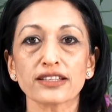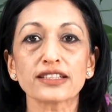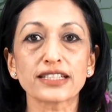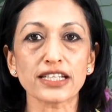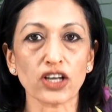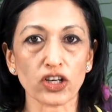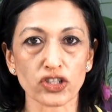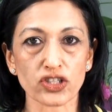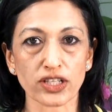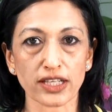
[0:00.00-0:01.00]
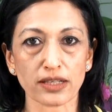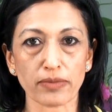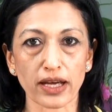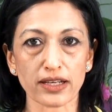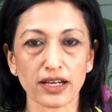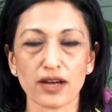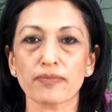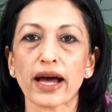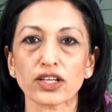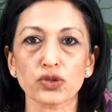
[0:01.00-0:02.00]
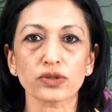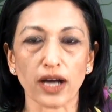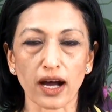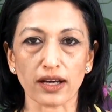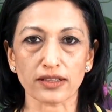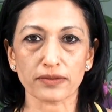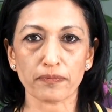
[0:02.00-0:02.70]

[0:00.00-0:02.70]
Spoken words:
the deoxygenated blood back to the heart.